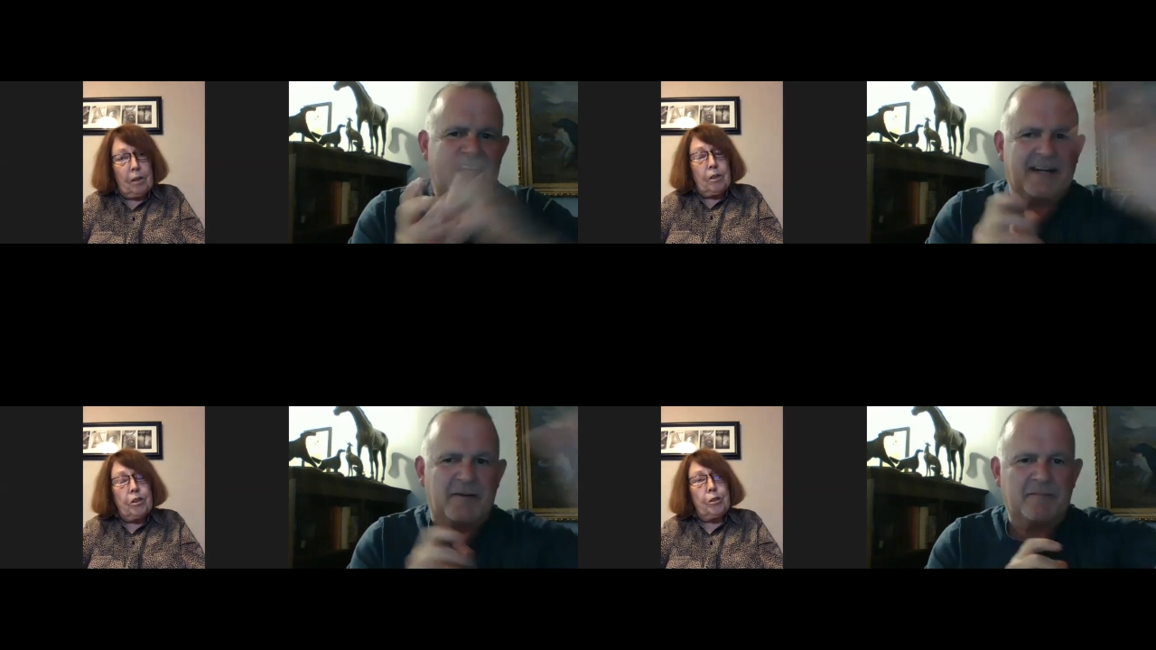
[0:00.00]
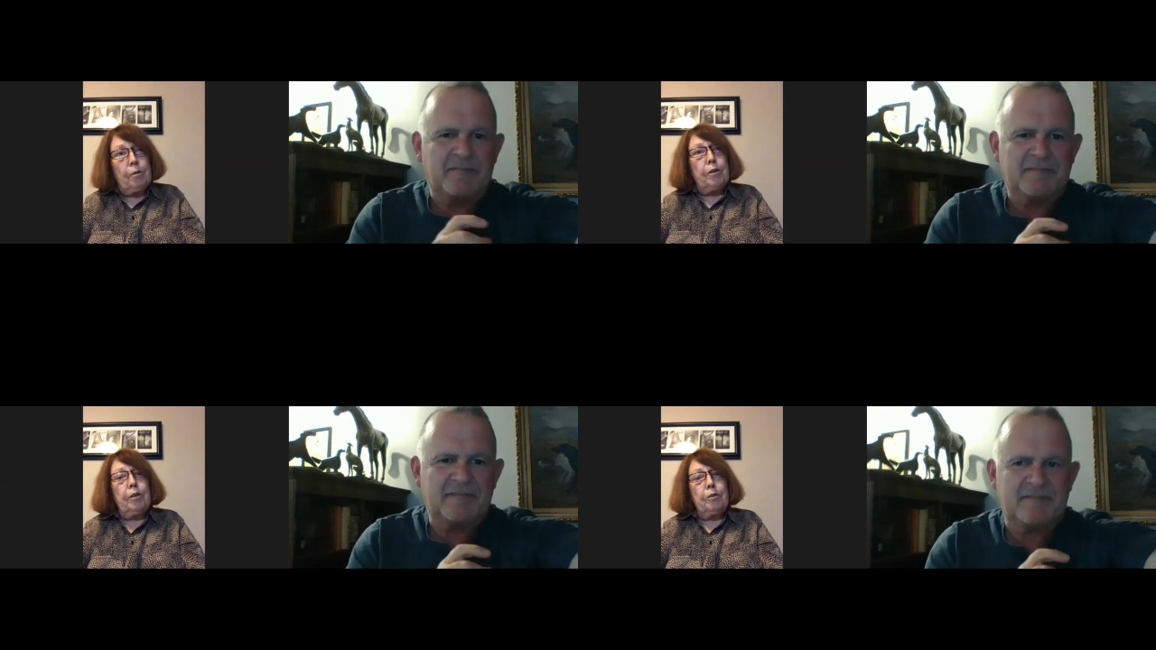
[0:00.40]
Speaker 1: Yeah. She
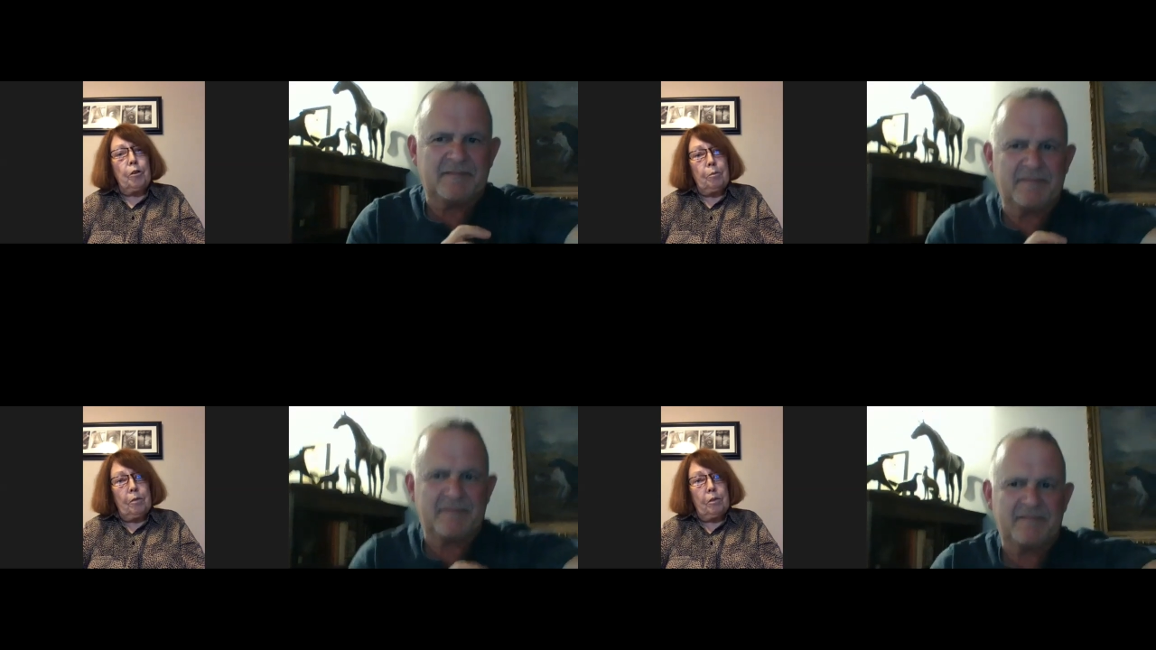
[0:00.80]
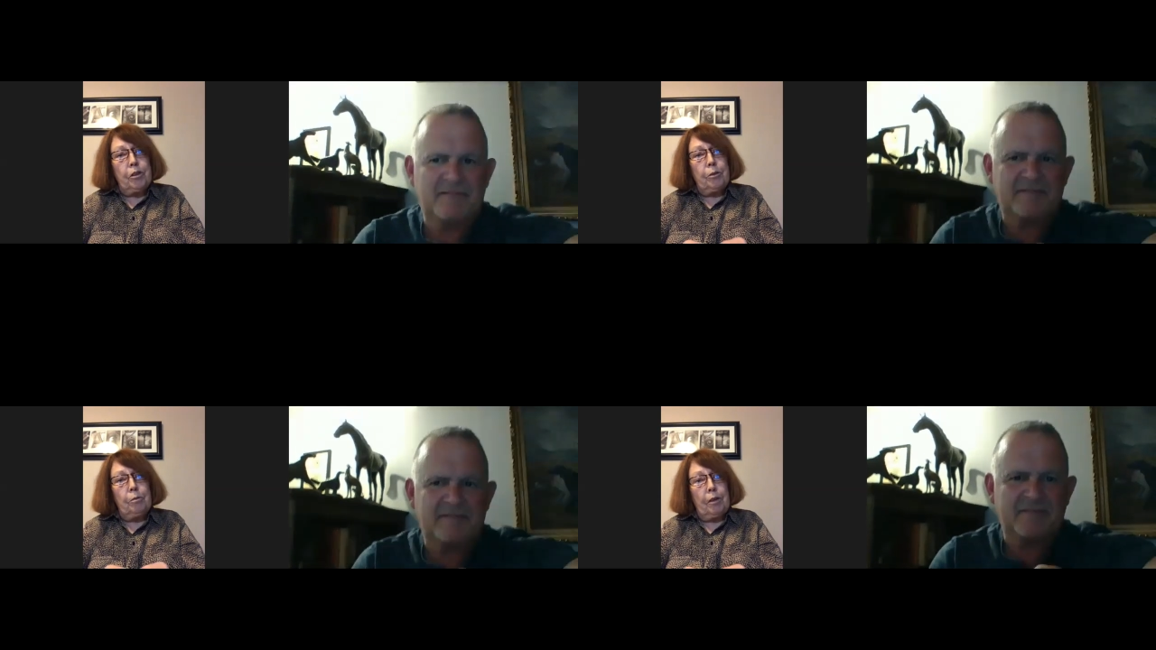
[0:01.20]
won the group.
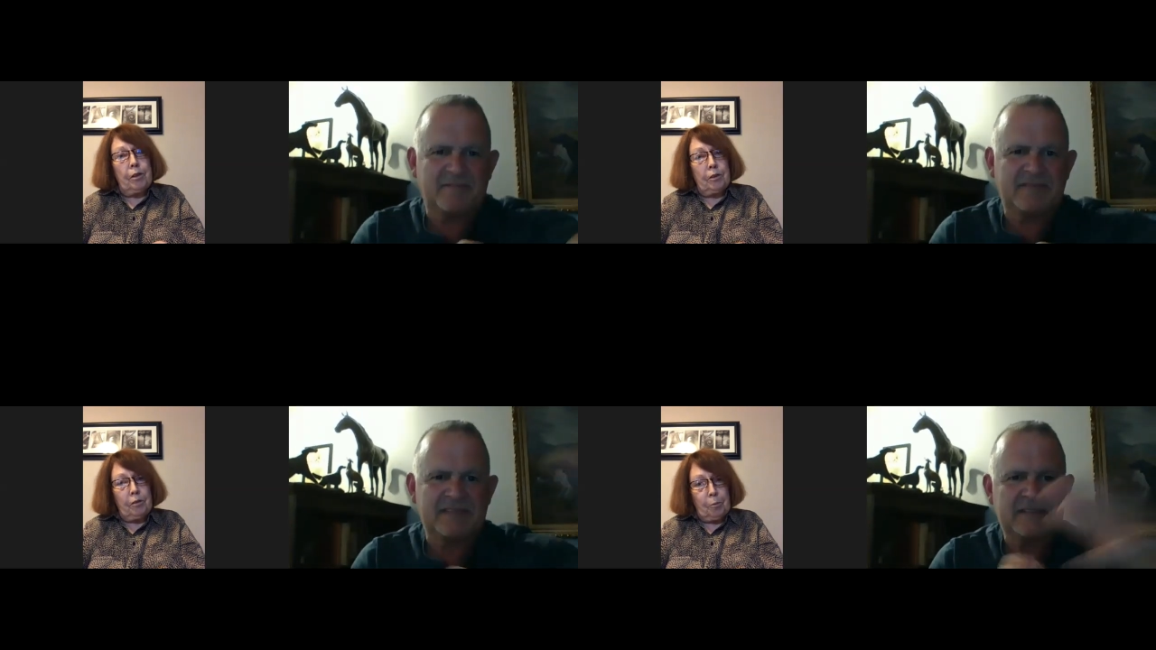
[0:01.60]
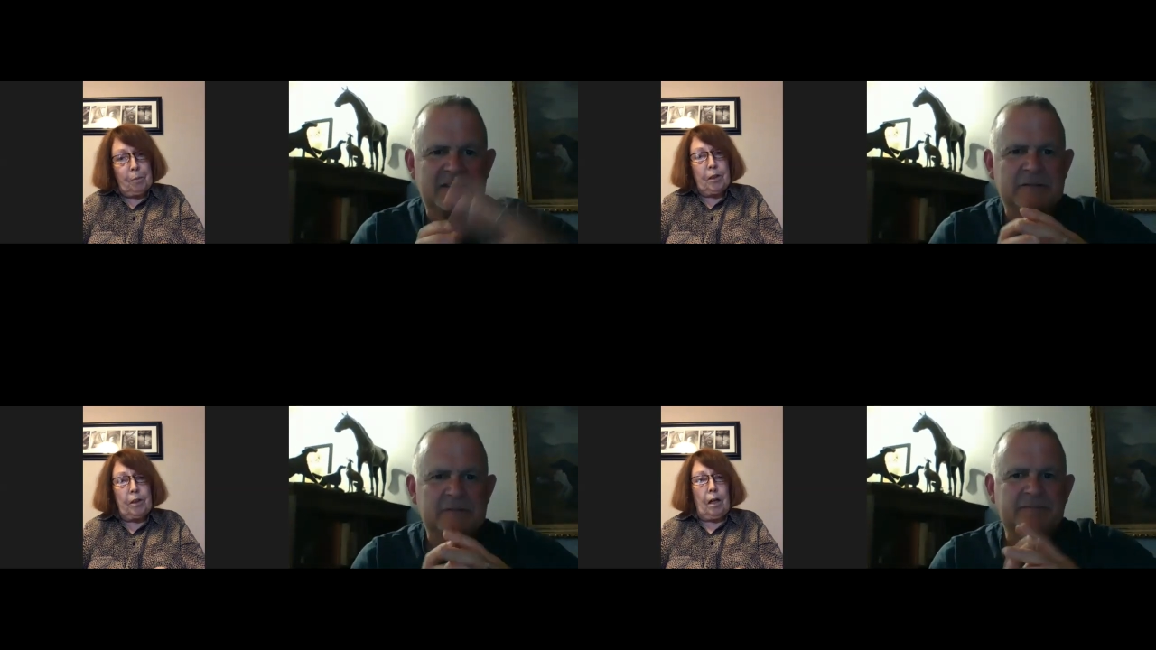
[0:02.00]
She won the group
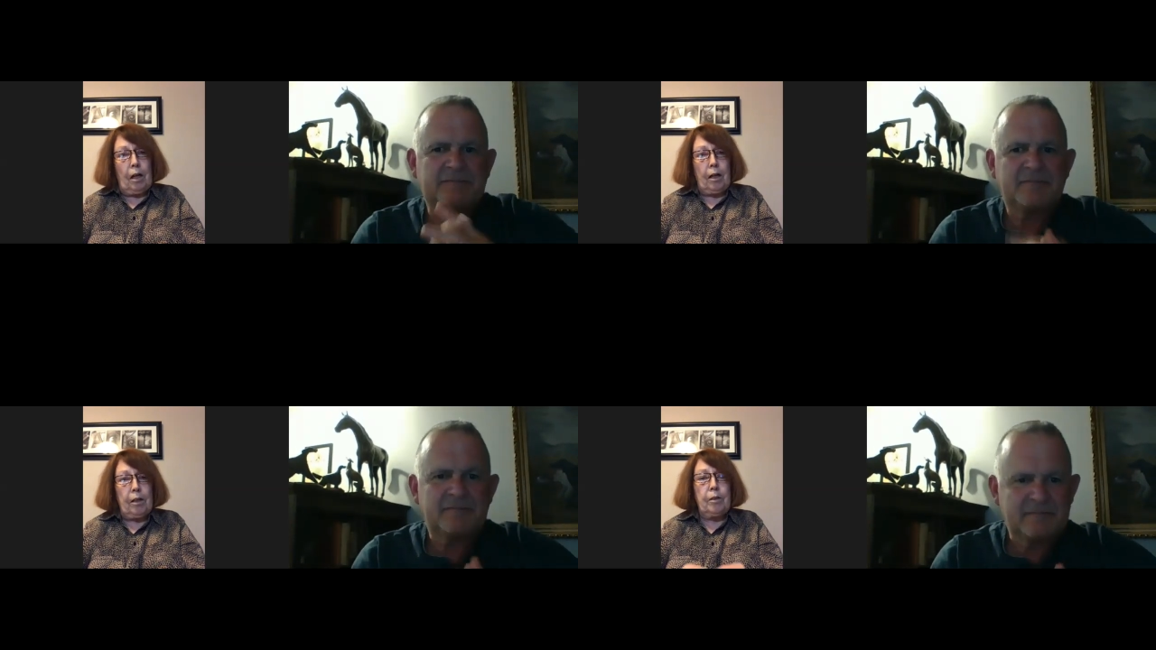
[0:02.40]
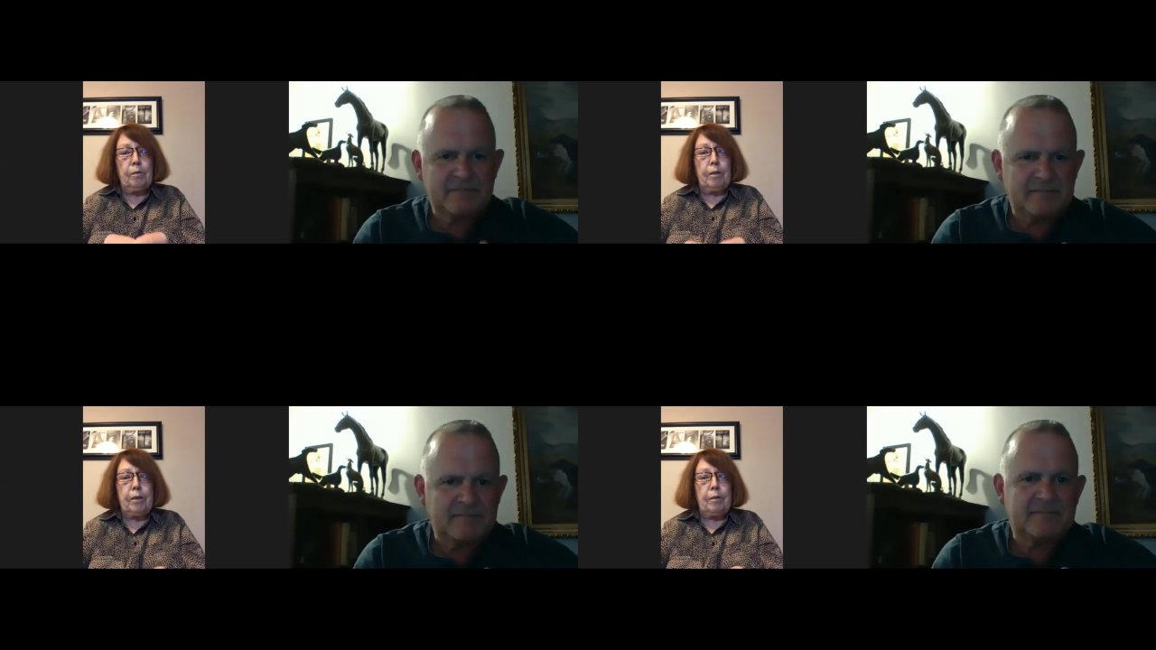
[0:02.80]
at the Garden with